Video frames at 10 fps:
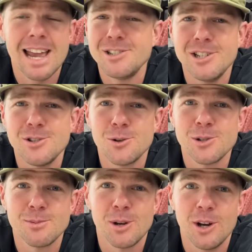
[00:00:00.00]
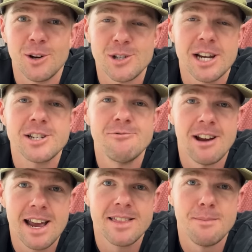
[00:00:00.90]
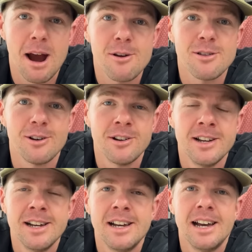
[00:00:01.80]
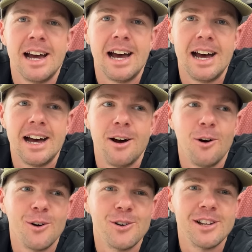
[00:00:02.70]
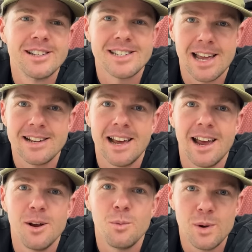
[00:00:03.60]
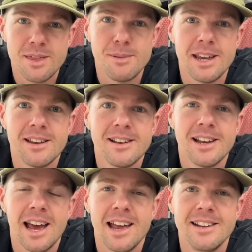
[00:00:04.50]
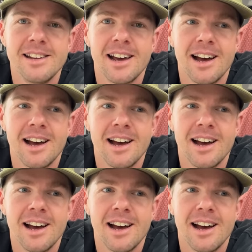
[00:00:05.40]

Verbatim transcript: And she's an awesome girl. She actually ran the marathon on Sunday with me. And